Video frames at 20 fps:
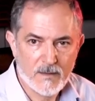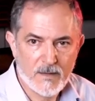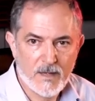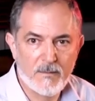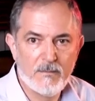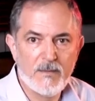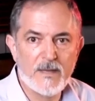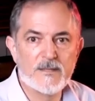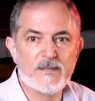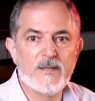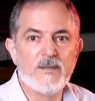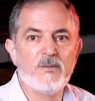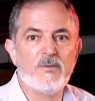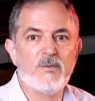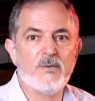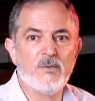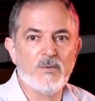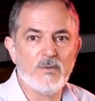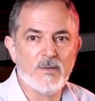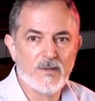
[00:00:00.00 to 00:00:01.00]
I'm listening
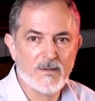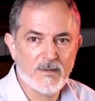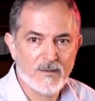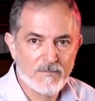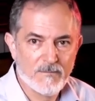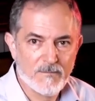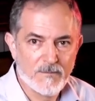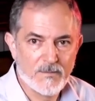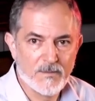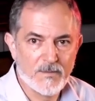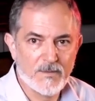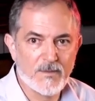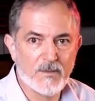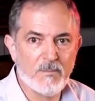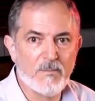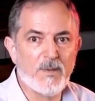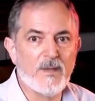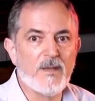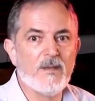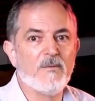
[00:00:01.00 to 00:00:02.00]
to the
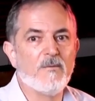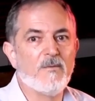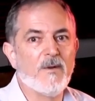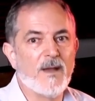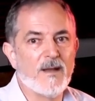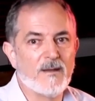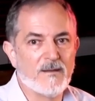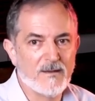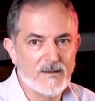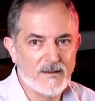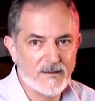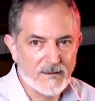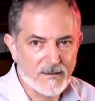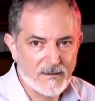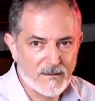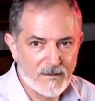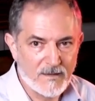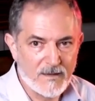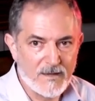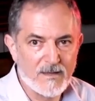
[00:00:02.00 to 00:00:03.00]
beat rate
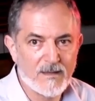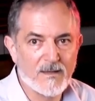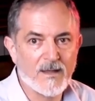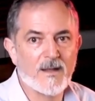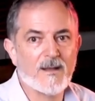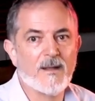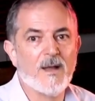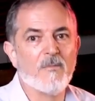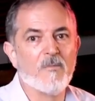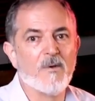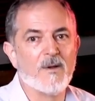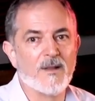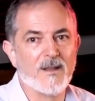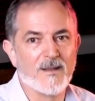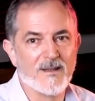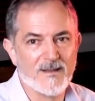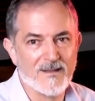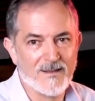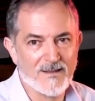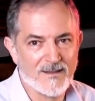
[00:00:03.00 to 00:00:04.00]
in that
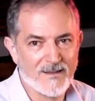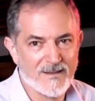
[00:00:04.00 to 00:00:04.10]
harmonic.